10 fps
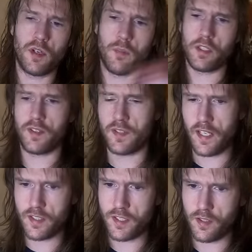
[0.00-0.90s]
models
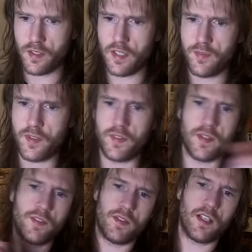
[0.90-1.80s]
later, or if this
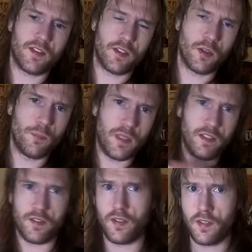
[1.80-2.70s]
is like the
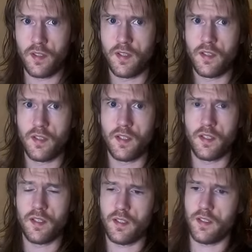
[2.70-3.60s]
complete
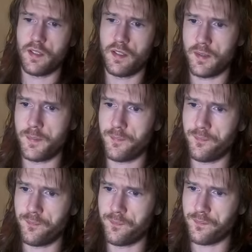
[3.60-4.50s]

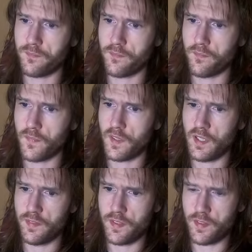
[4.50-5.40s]

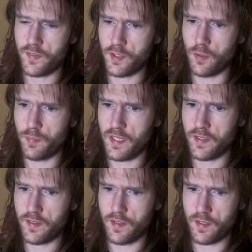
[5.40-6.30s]
if this is the
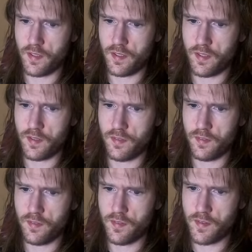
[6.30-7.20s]
complete
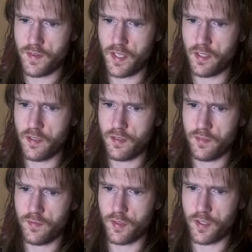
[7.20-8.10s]
thing
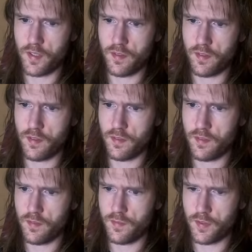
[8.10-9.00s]
for
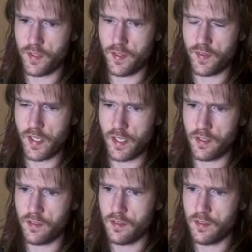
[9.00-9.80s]
this year.